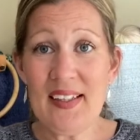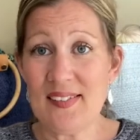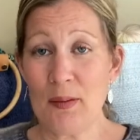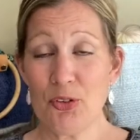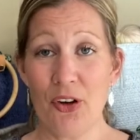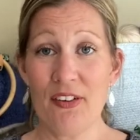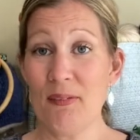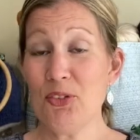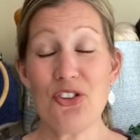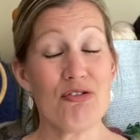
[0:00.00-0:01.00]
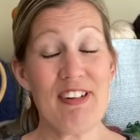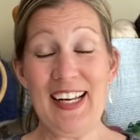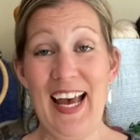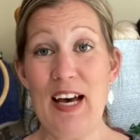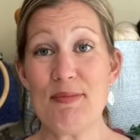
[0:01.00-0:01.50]
I'm just really
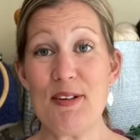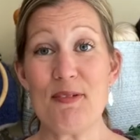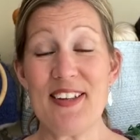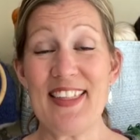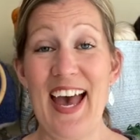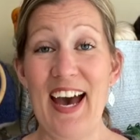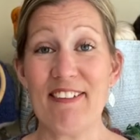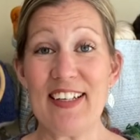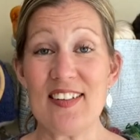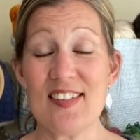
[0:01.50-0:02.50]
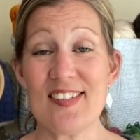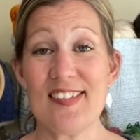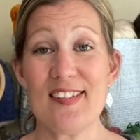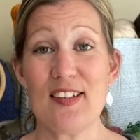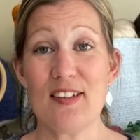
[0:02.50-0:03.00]
happy with how it
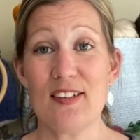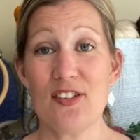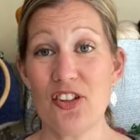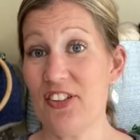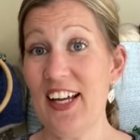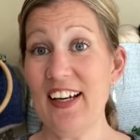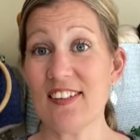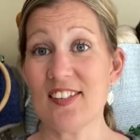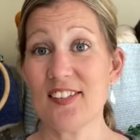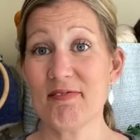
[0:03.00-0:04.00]
turned out.